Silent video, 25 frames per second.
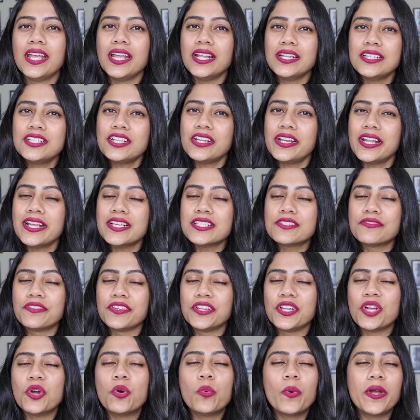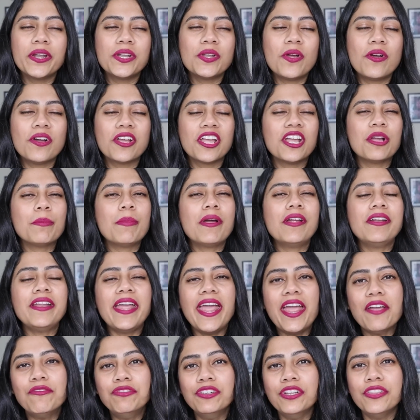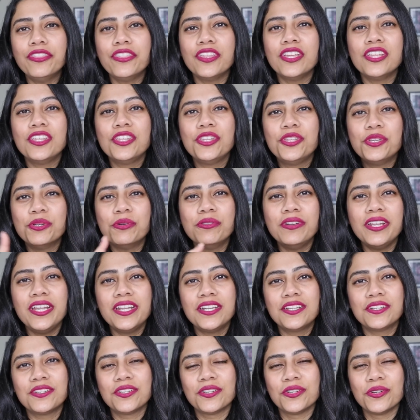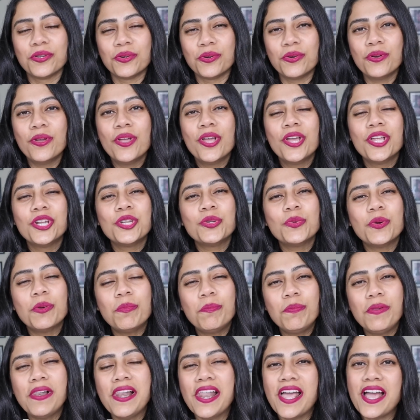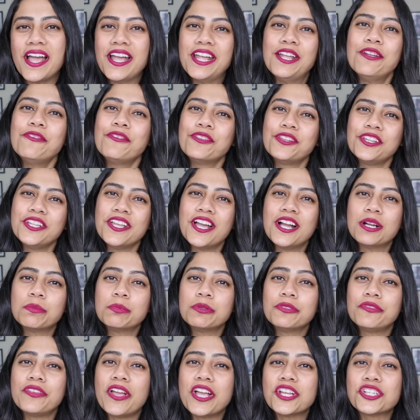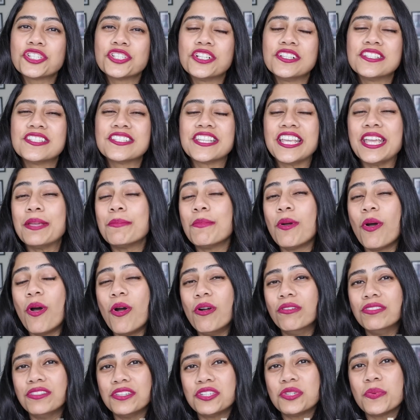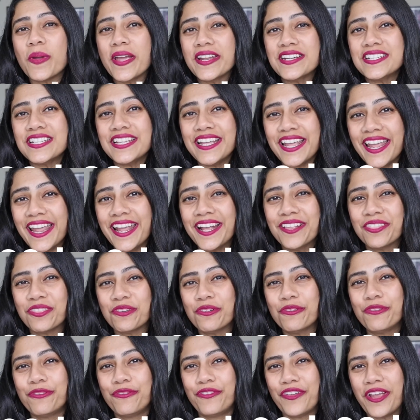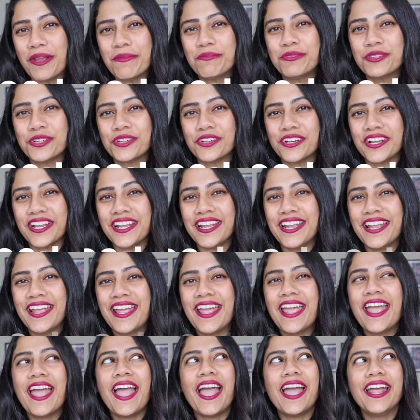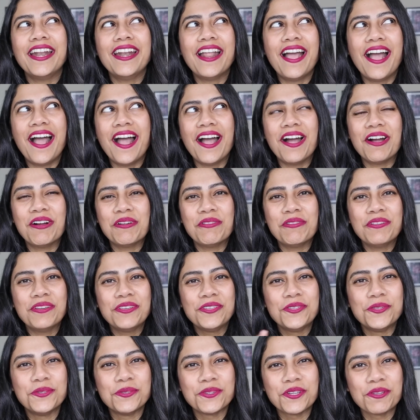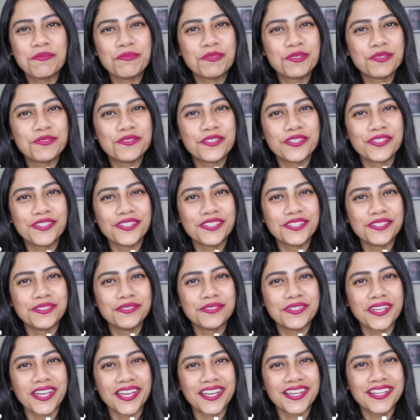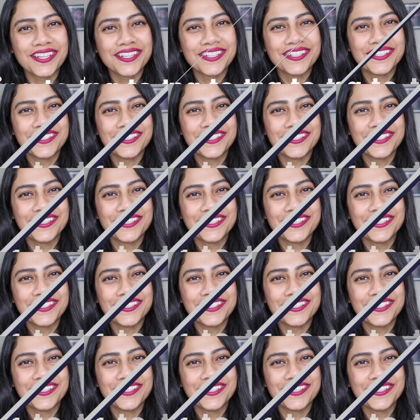In today's video, we're talking about everything you need to know to apply for the Young Professional Scheme on the 28th of February and how you can move to the UK.